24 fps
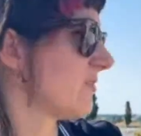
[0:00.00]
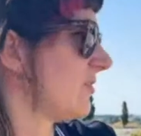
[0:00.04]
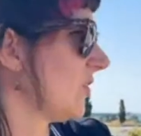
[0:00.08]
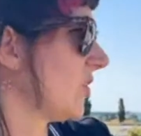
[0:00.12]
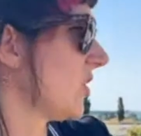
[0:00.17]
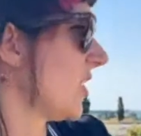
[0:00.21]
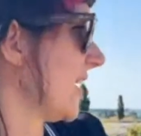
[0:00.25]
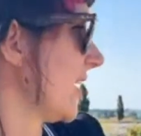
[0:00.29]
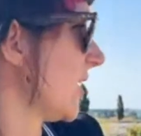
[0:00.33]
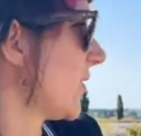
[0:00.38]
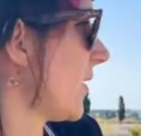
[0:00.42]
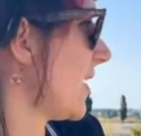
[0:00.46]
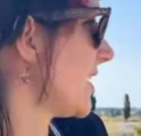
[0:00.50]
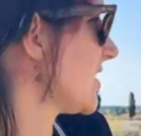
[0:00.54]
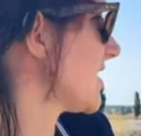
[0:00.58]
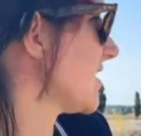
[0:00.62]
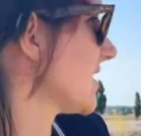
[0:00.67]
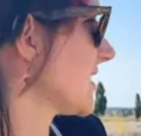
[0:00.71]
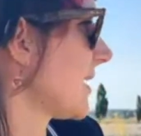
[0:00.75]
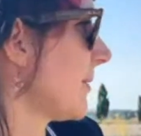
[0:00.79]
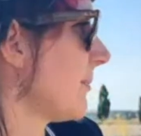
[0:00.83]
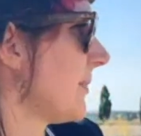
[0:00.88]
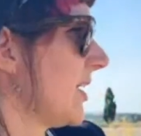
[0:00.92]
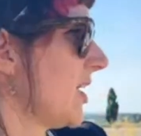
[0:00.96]
if you've got any
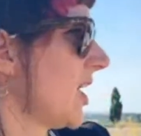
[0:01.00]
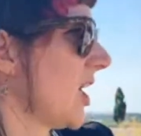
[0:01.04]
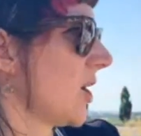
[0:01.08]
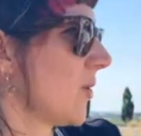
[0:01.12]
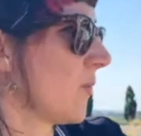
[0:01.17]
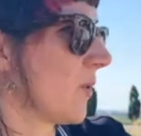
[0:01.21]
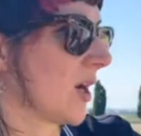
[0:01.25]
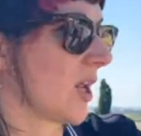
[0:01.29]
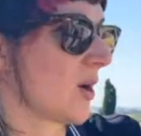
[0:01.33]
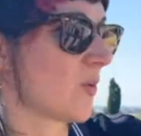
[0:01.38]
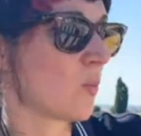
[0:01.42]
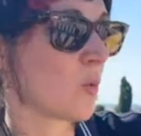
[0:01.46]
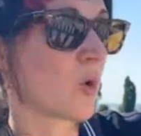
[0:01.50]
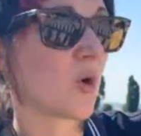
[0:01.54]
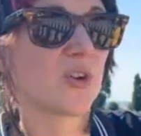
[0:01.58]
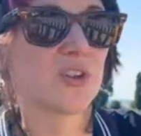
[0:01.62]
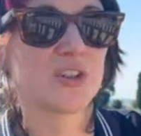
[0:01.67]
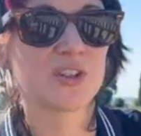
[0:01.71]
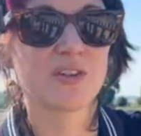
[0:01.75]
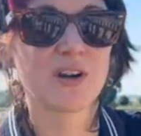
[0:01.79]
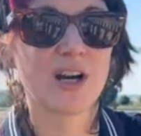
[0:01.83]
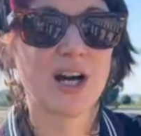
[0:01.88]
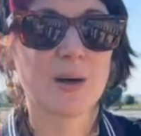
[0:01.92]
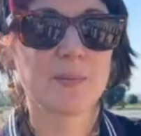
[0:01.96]
questions, let me know while I
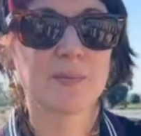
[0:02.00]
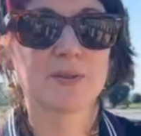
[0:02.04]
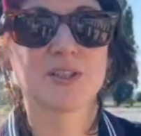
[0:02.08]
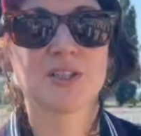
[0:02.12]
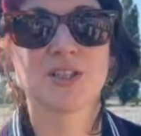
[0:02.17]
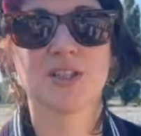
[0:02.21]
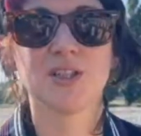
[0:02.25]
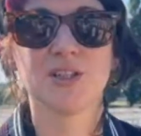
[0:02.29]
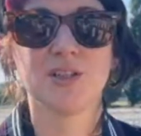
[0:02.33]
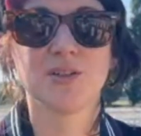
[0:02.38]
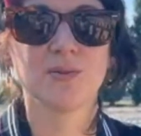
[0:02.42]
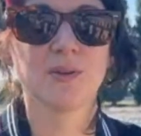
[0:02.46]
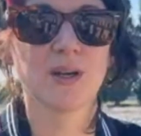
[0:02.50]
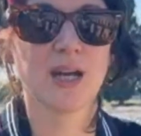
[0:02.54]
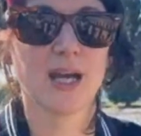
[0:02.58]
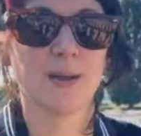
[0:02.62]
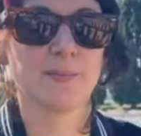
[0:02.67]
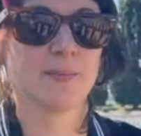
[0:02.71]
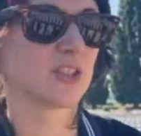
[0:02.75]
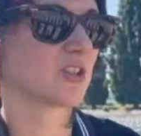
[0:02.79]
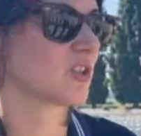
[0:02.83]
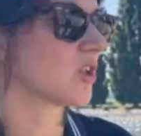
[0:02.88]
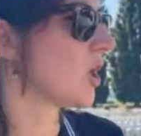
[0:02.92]
wander up to the